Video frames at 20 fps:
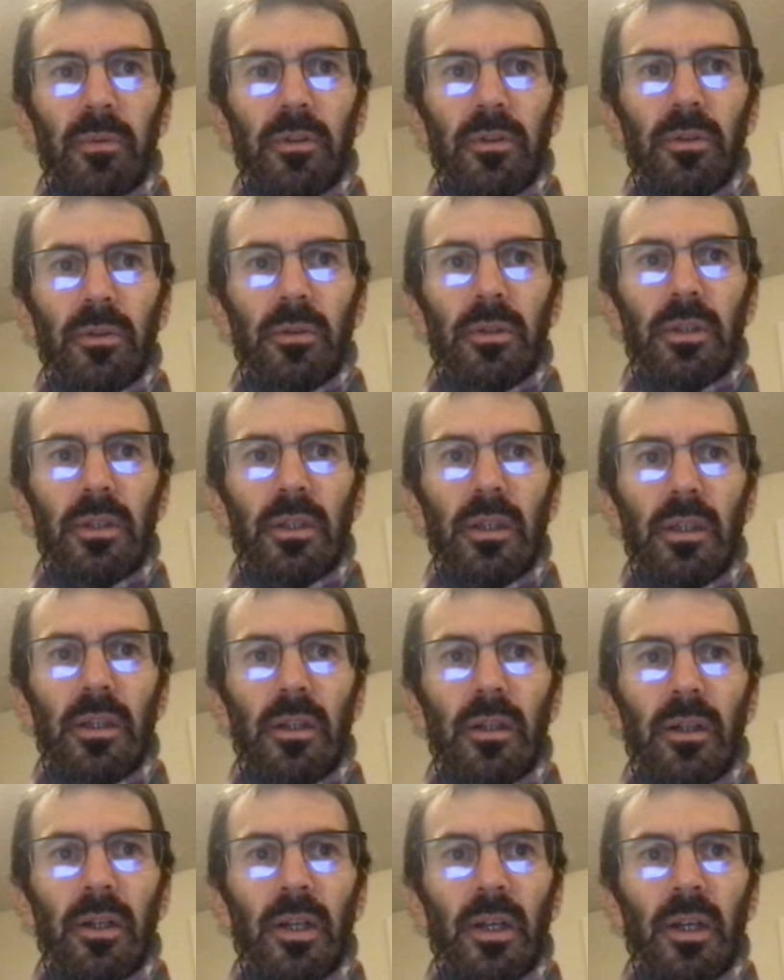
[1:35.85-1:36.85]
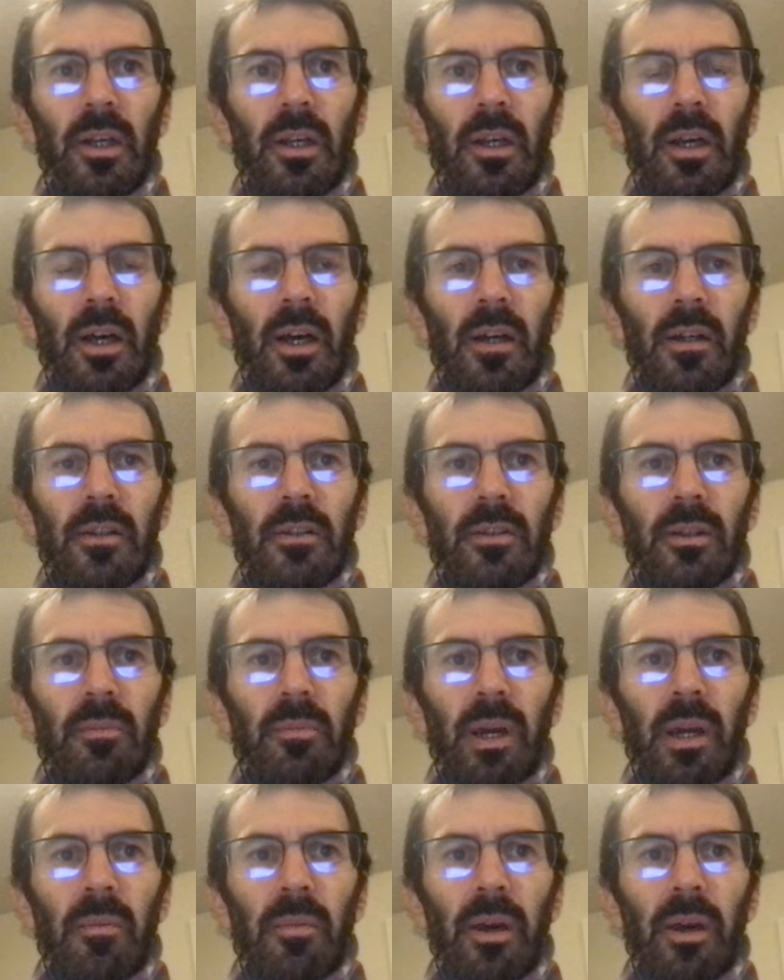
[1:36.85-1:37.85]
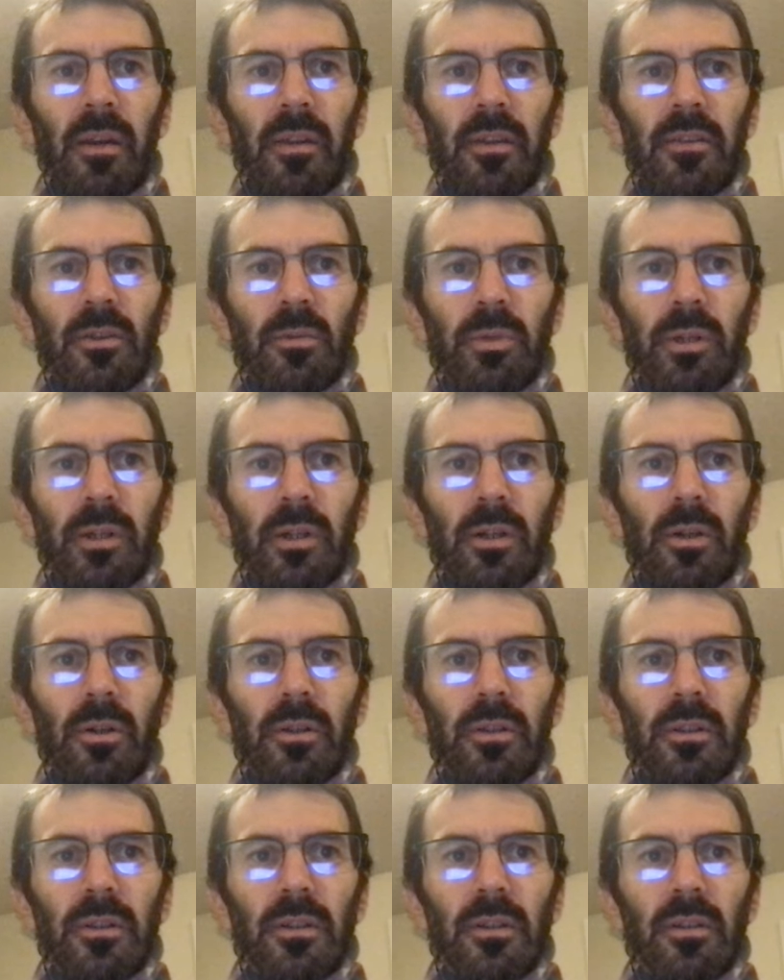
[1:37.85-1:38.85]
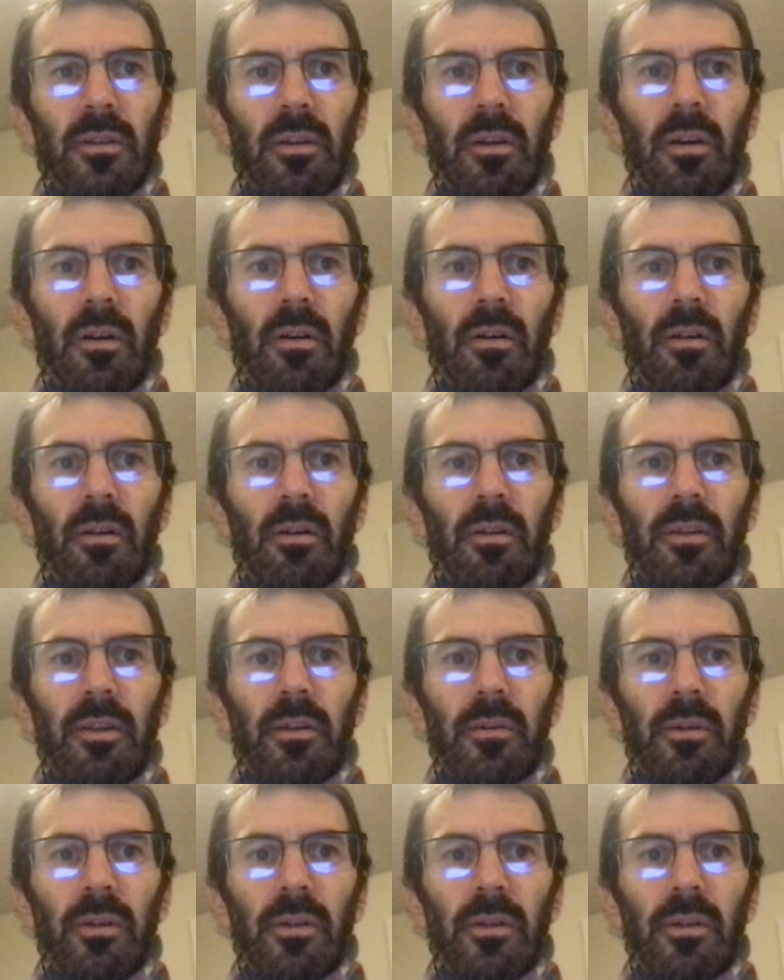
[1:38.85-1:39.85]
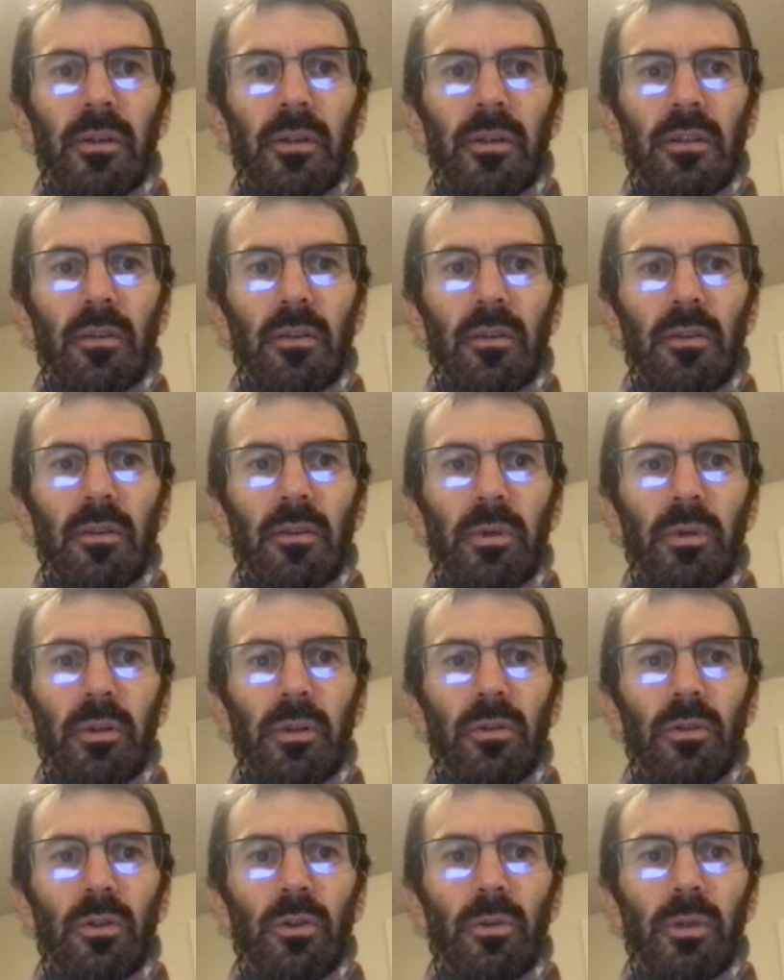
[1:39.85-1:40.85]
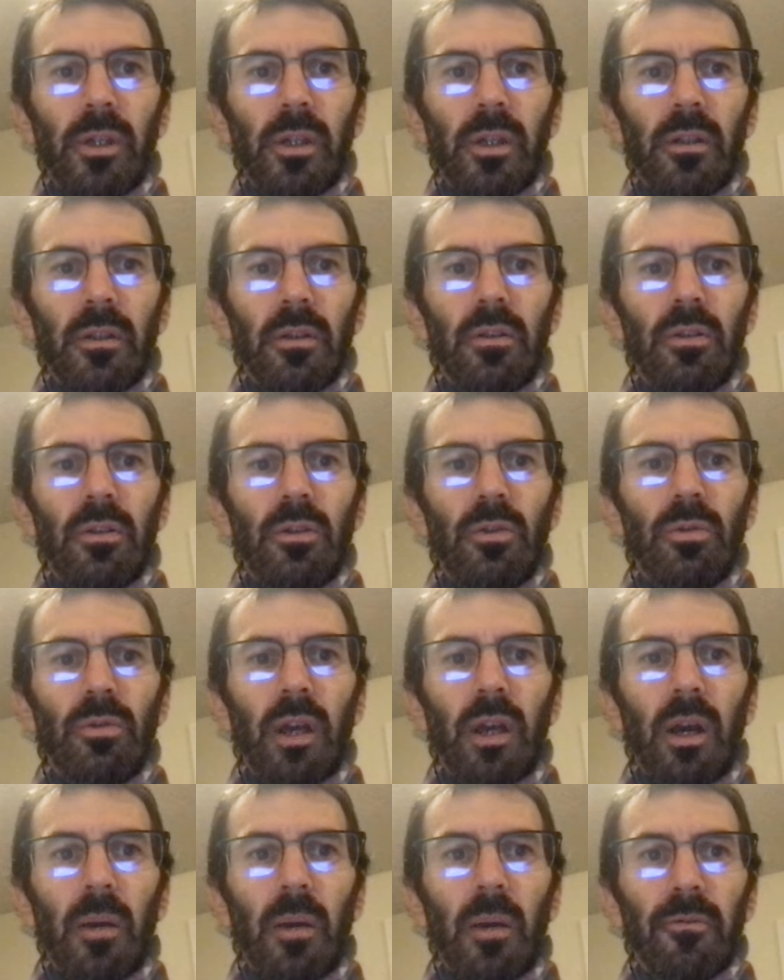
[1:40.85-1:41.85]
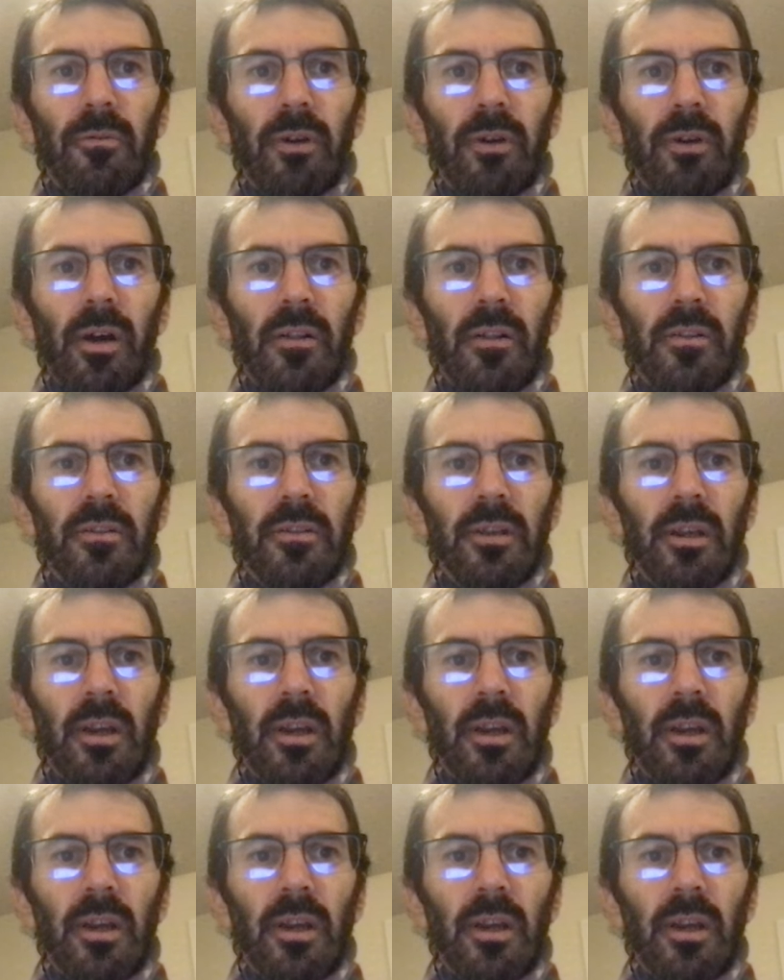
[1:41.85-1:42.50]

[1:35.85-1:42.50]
So you see here, at least on my Mac, that's the way it looks. There is here the way to create new types of files.